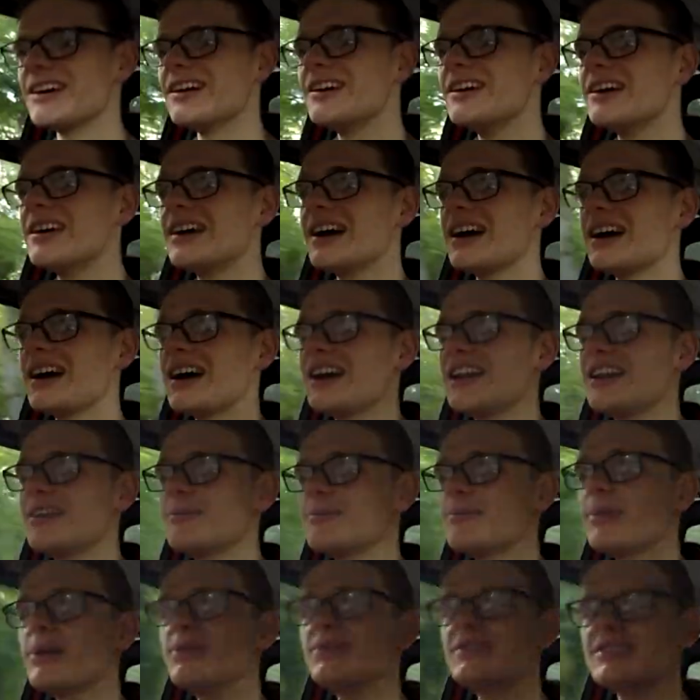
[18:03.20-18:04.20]
and
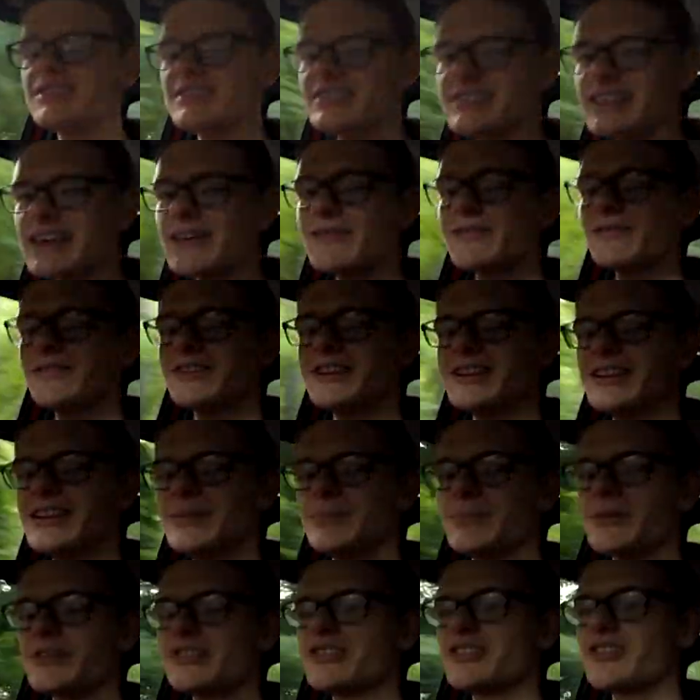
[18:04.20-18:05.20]
it most
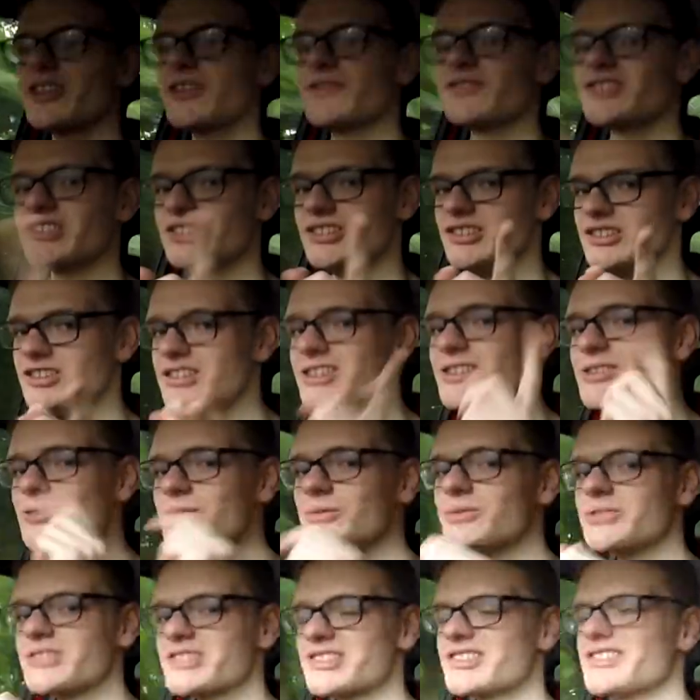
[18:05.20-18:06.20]
definitely preserves
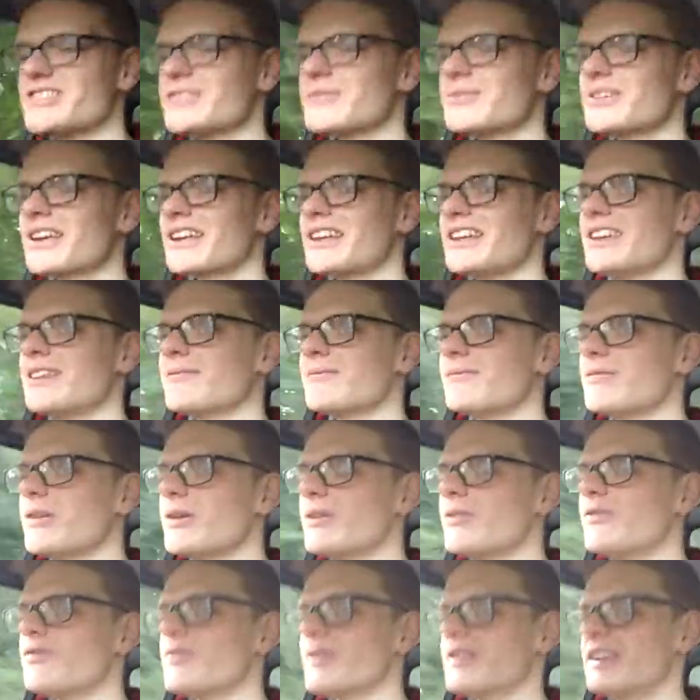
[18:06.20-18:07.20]
you still getting
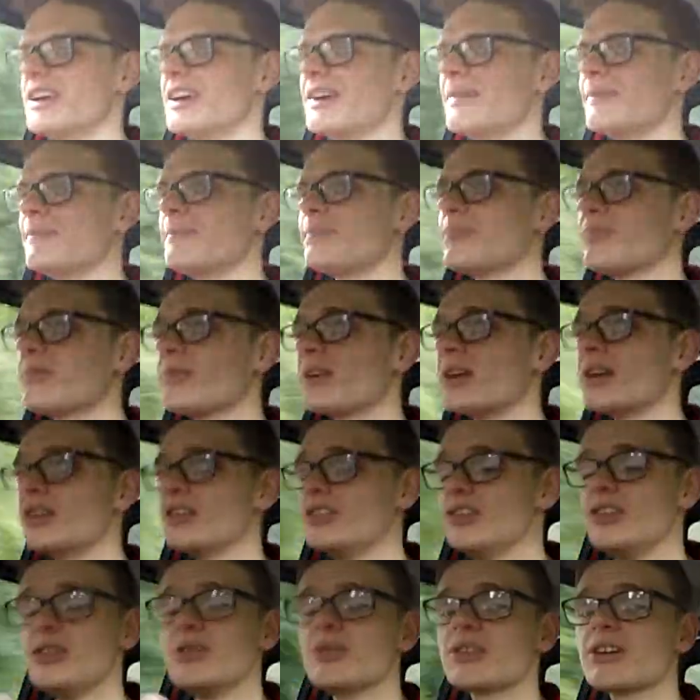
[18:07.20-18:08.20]
involved with it.
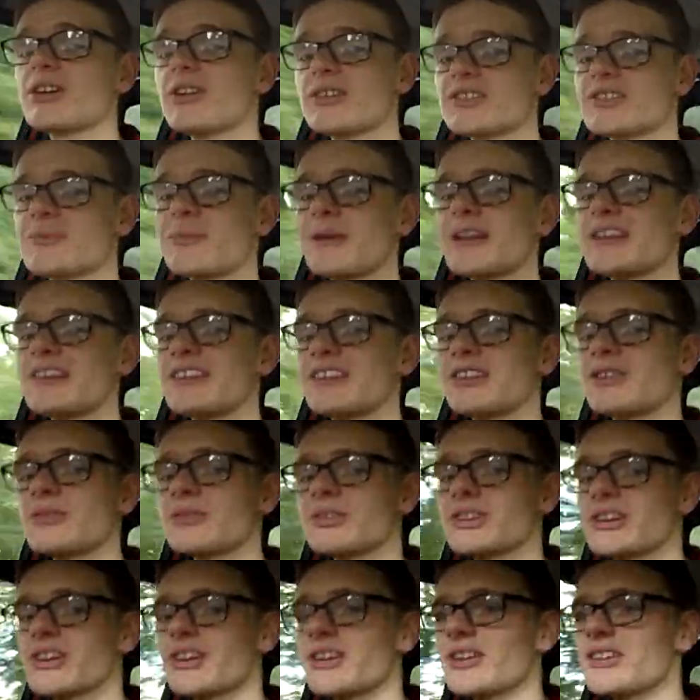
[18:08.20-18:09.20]
New cars are better than
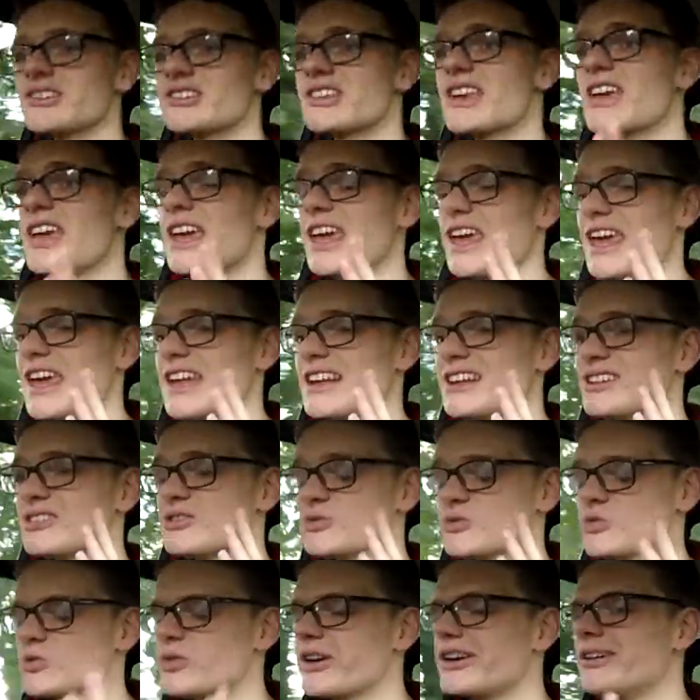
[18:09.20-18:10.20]
old cars in a
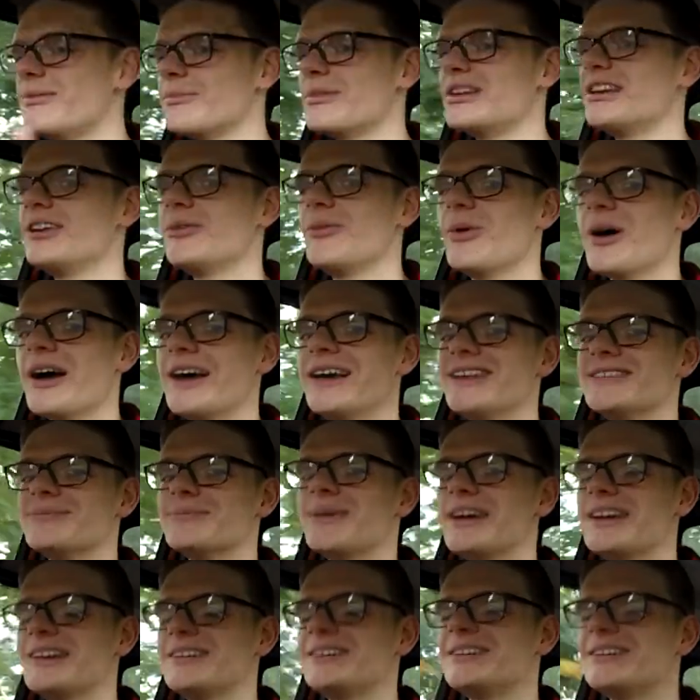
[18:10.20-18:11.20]
great many ways,
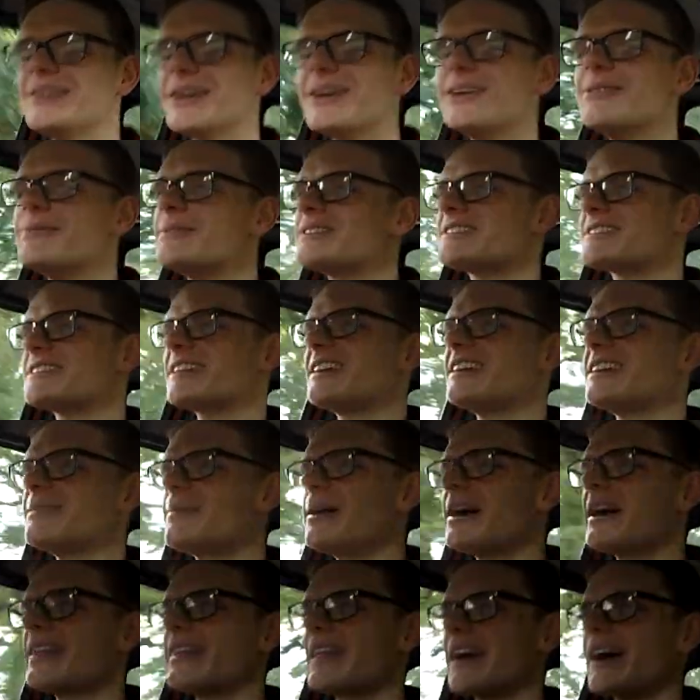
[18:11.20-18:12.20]
make no mistake
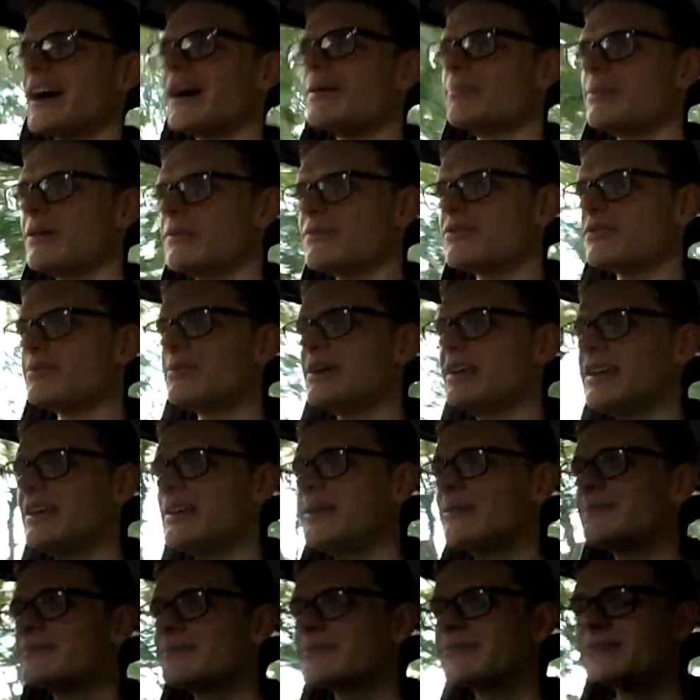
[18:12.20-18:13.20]
about that, but for
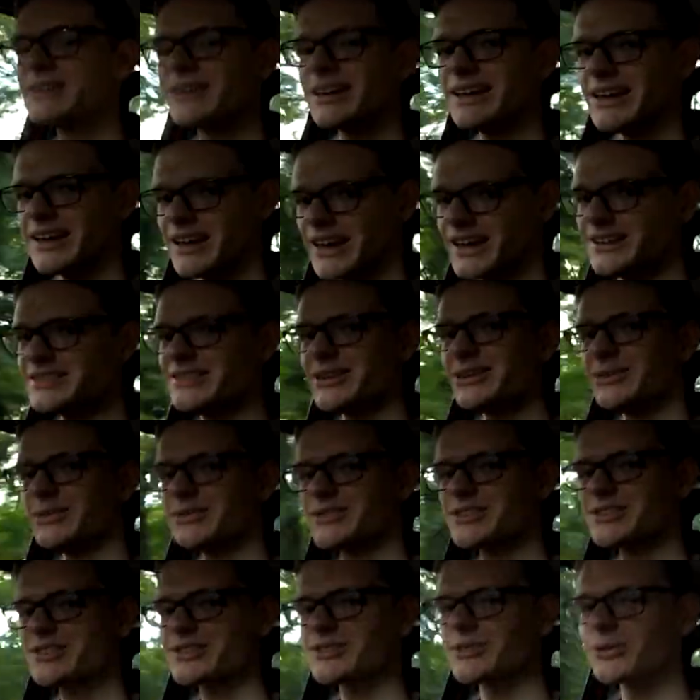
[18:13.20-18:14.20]
me, it's
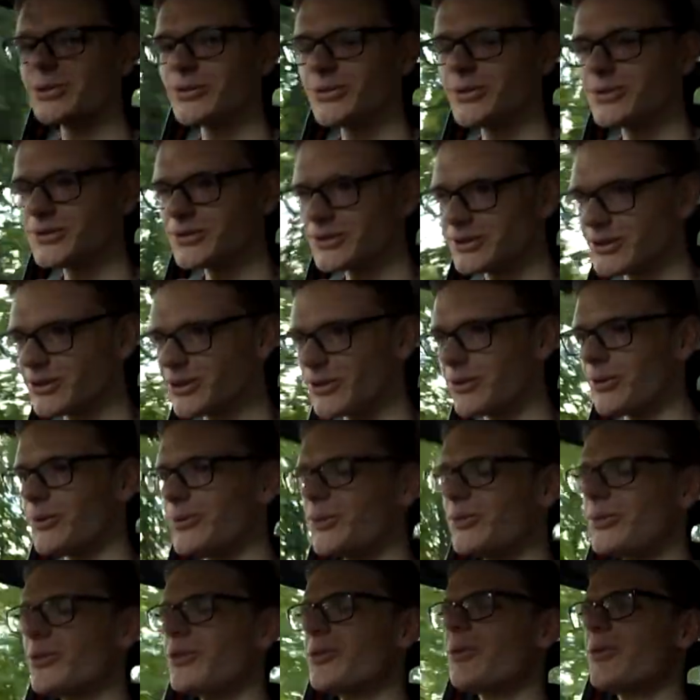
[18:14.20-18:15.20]
old school
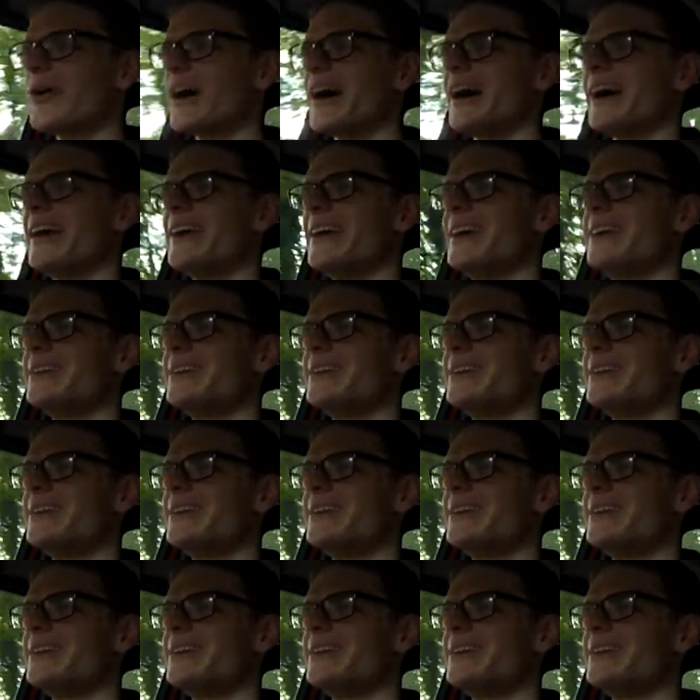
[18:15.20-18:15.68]
all the way.